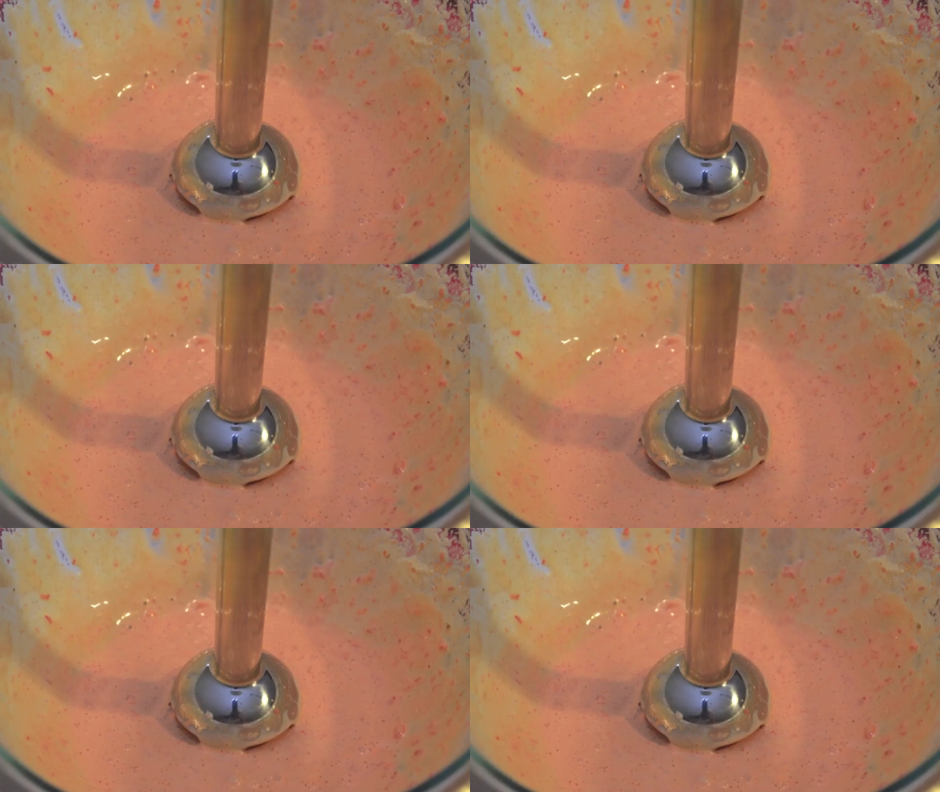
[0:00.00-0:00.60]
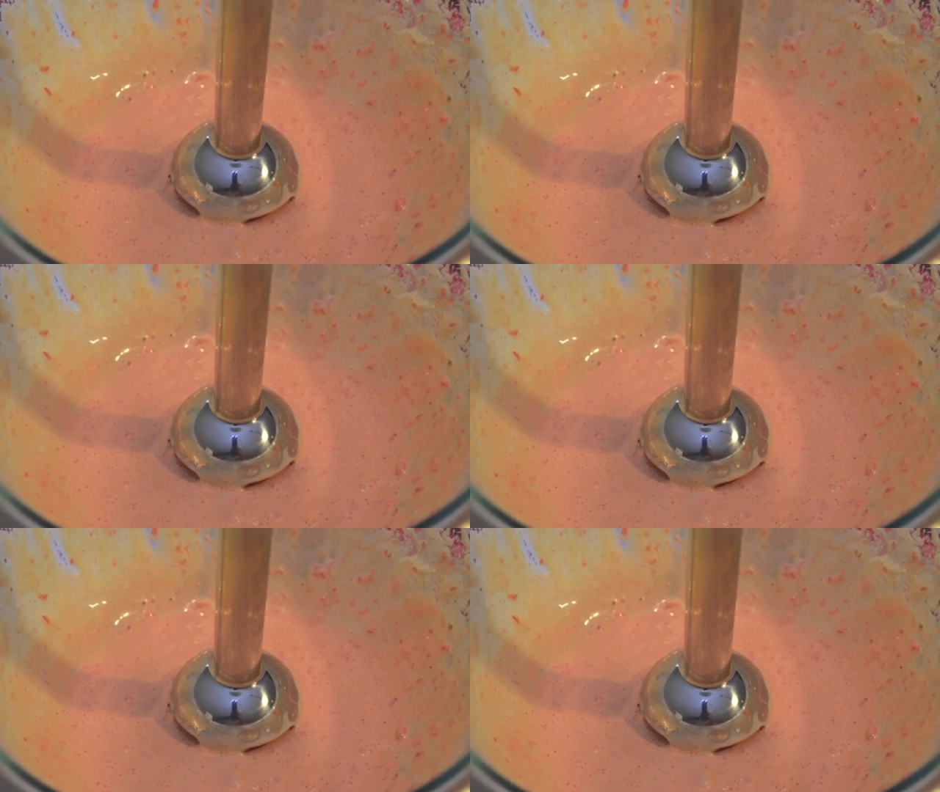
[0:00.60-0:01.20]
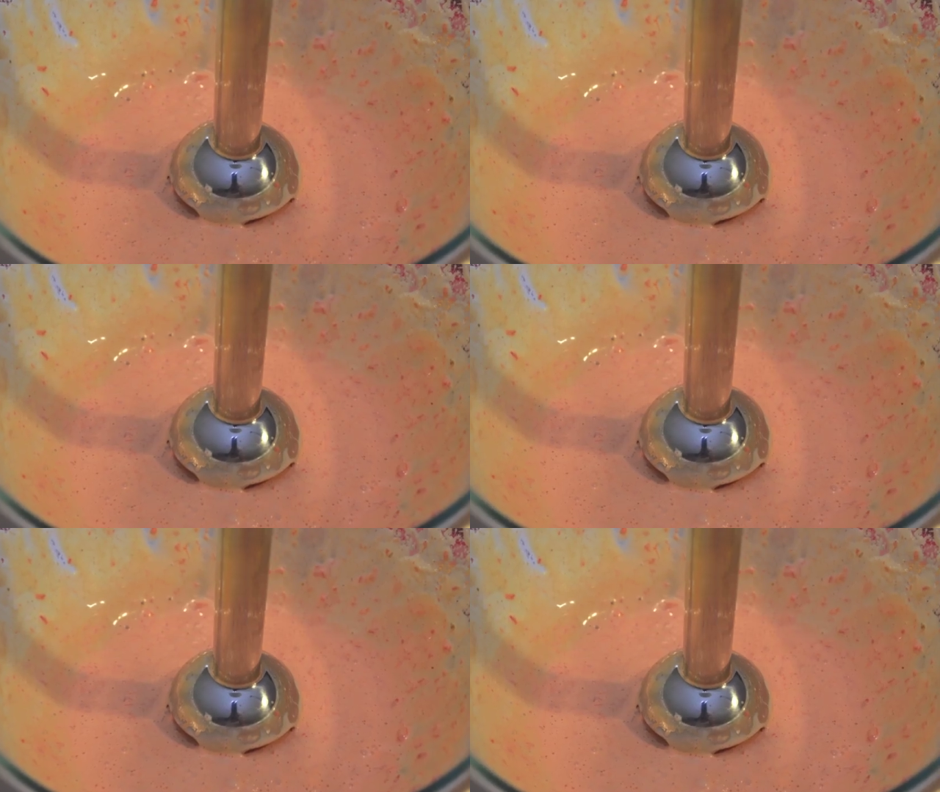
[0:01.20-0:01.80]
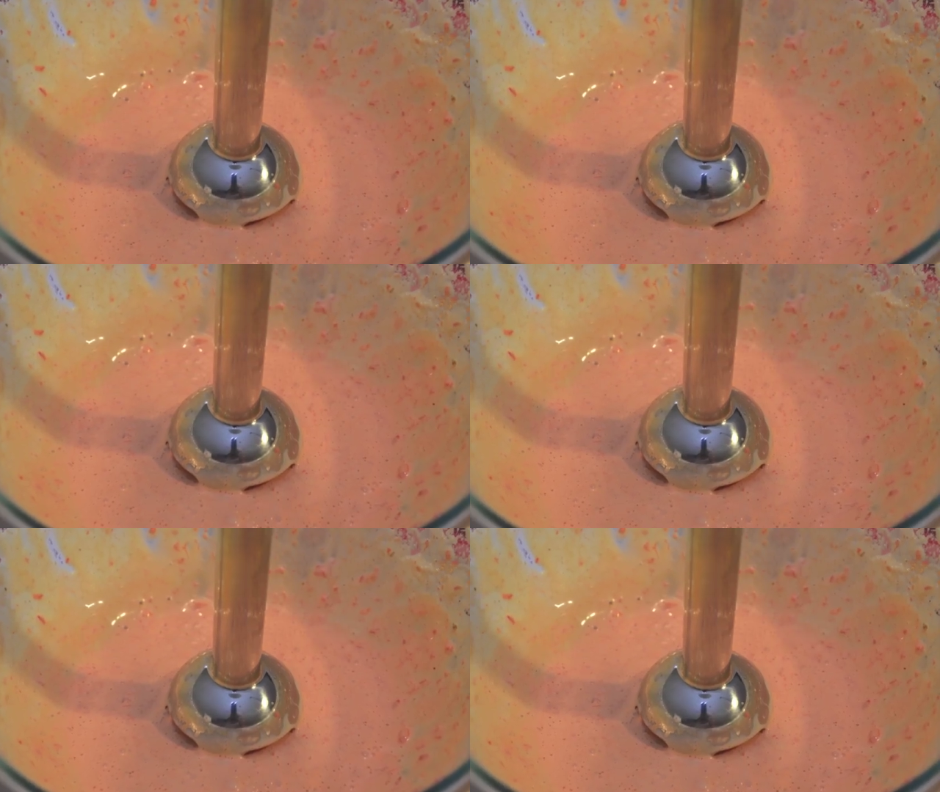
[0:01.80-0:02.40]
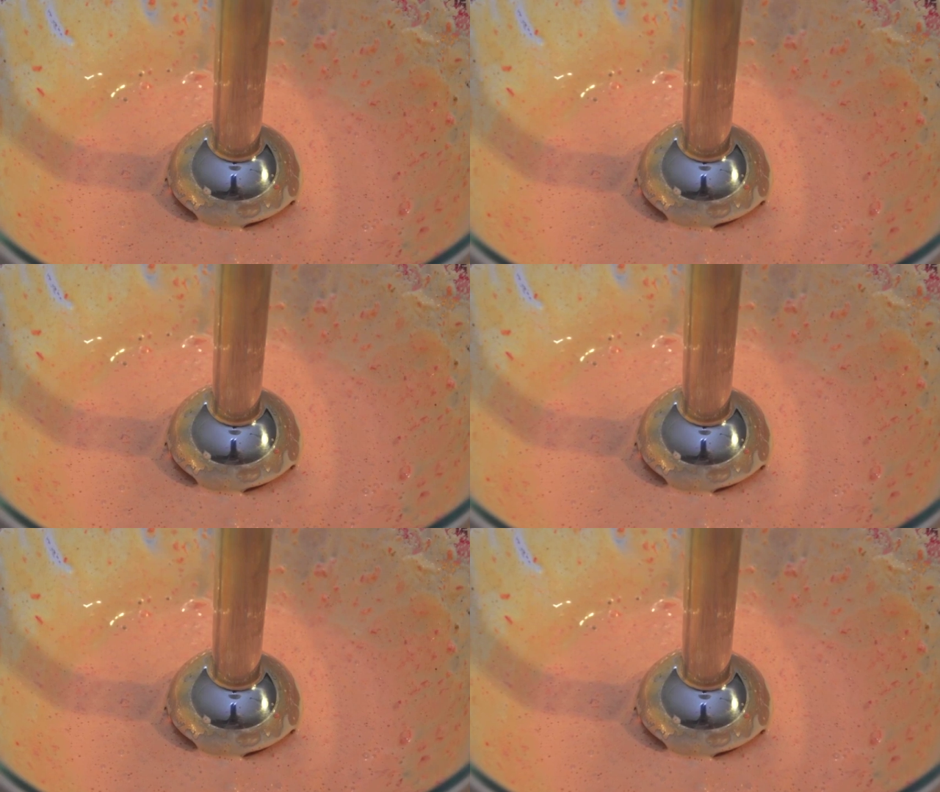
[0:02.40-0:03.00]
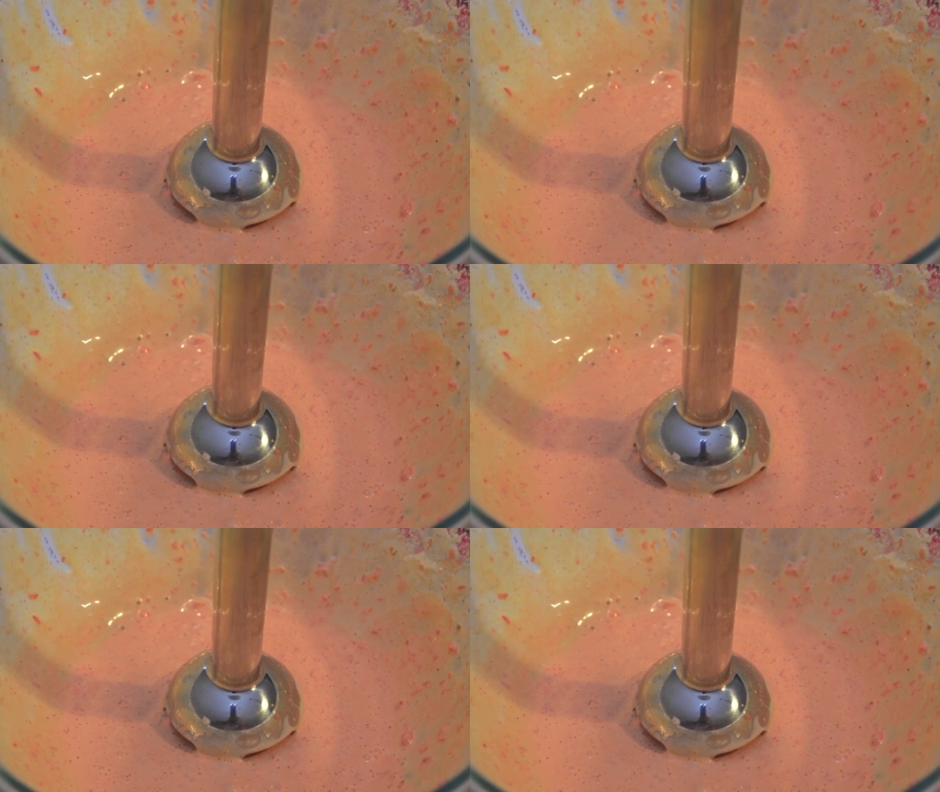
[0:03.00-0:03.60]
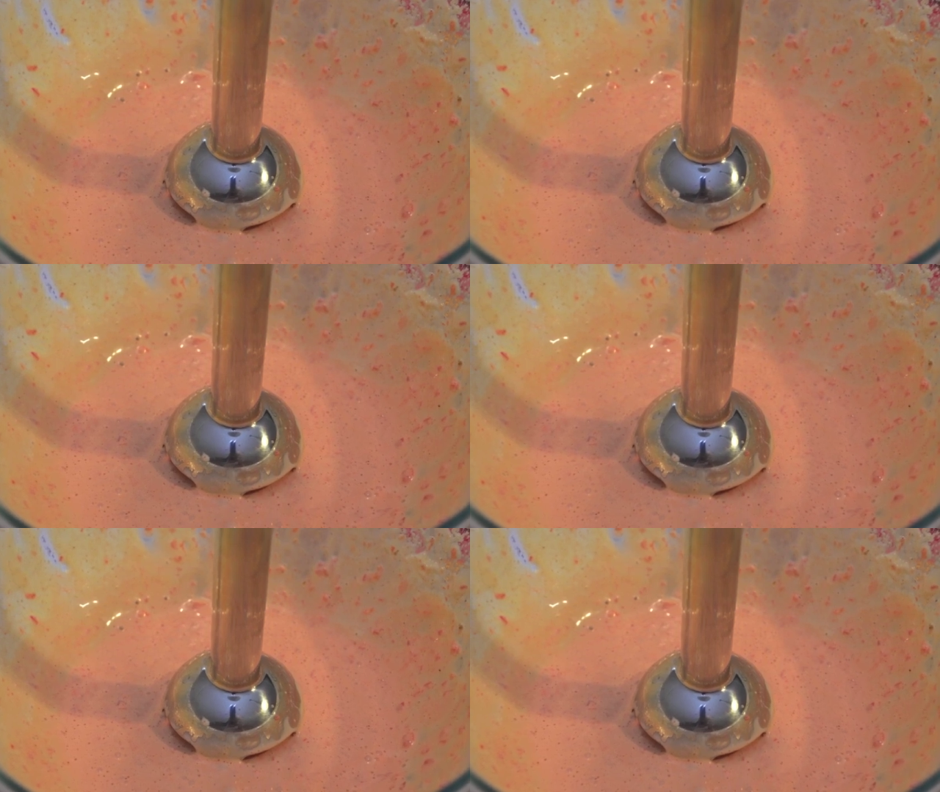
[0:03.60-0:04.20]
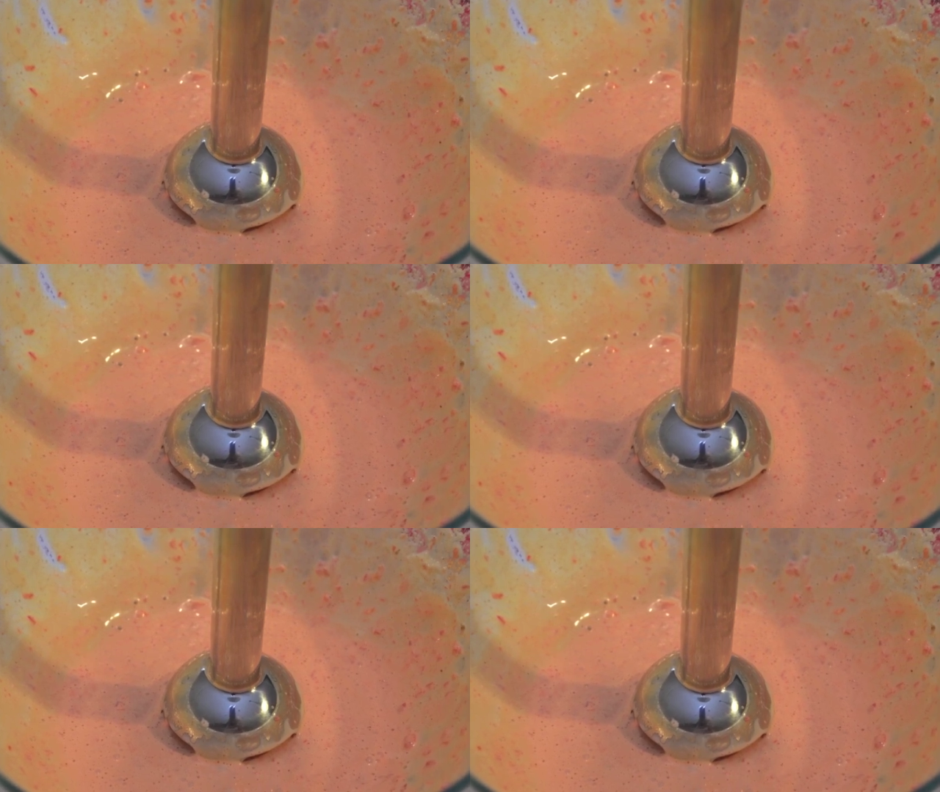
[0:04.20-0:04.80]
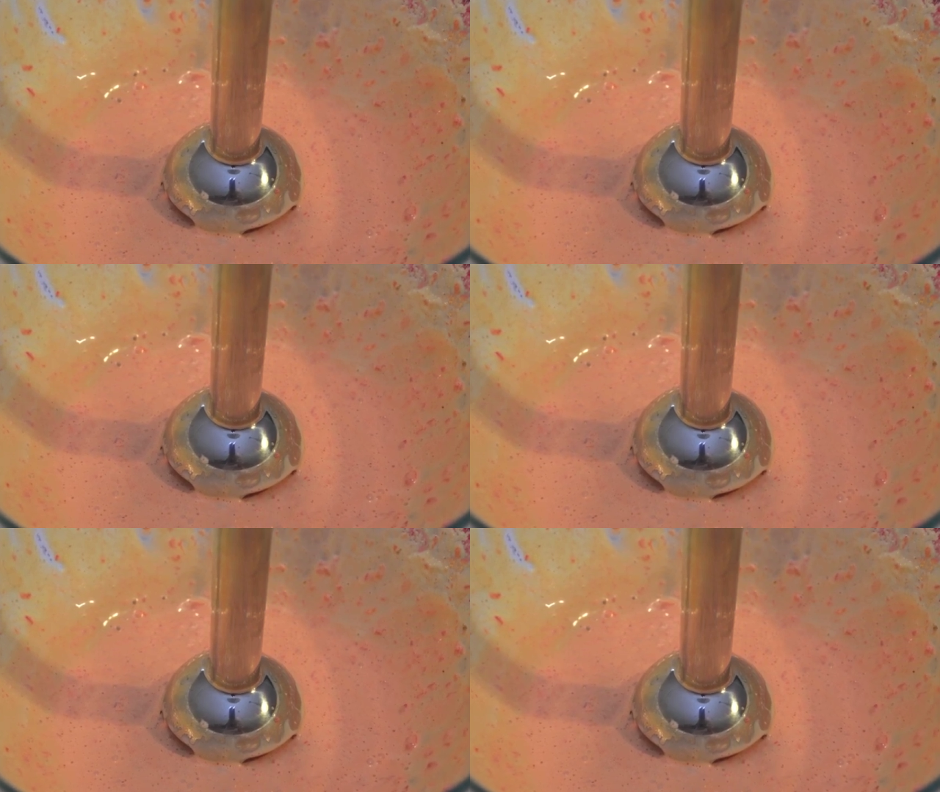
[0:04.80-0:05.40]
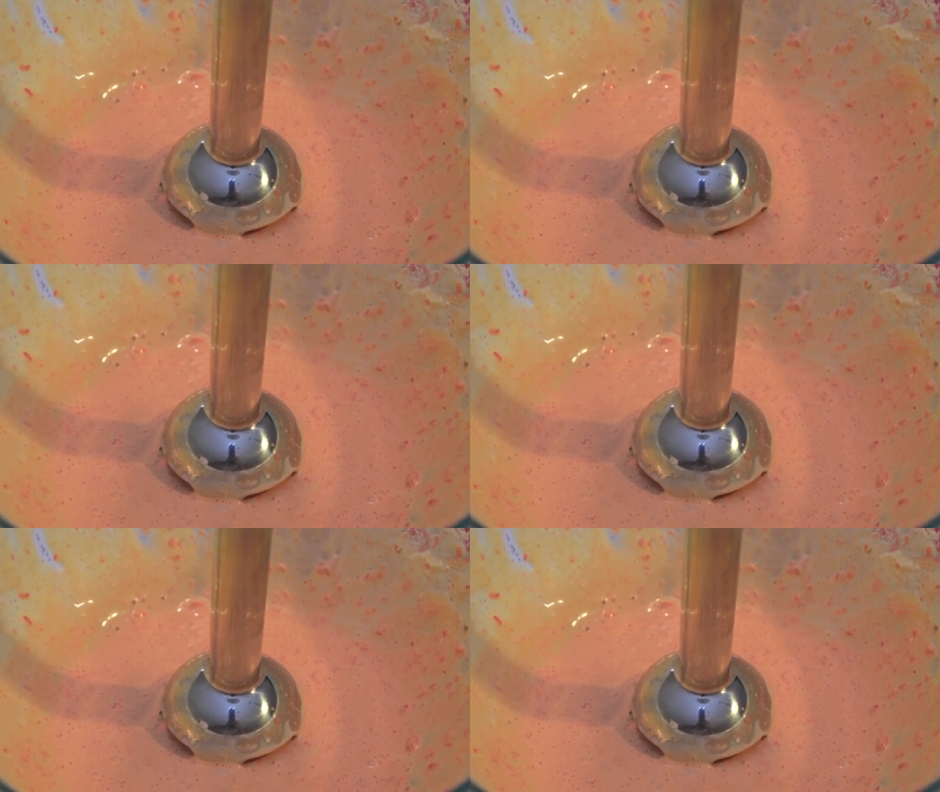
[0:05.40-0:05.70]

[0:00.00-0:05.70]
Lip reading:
No face is visible, so there are no lips to read.